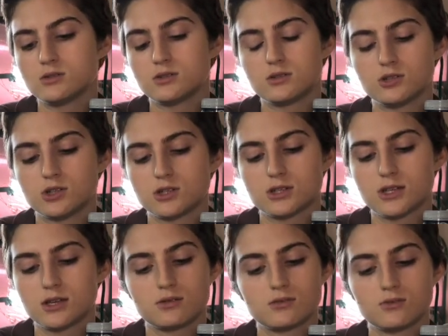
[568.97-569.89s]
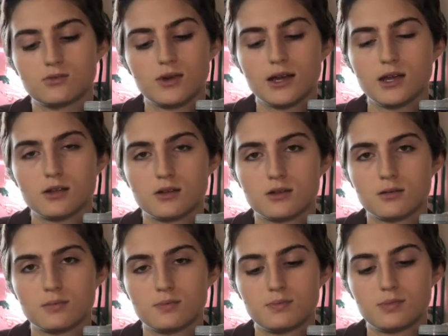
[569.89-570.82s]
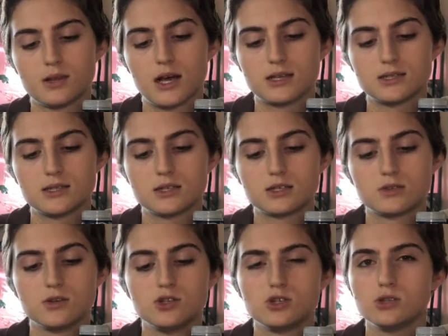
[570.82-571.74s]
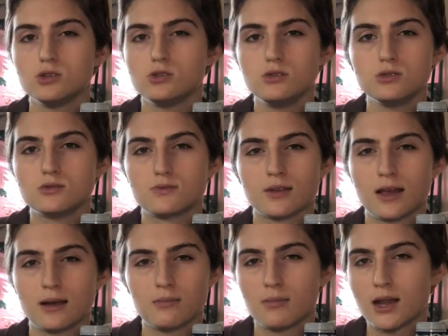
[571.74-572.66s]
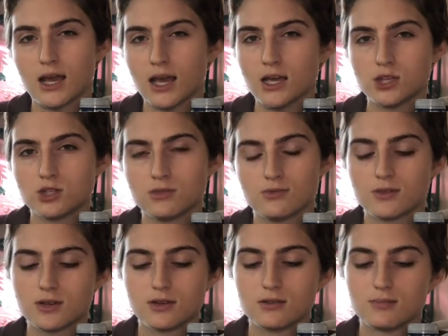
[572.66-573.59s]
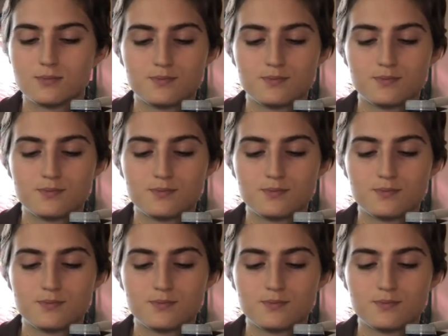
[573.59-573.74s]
They're just like regular plastic syringes you use for like medication for your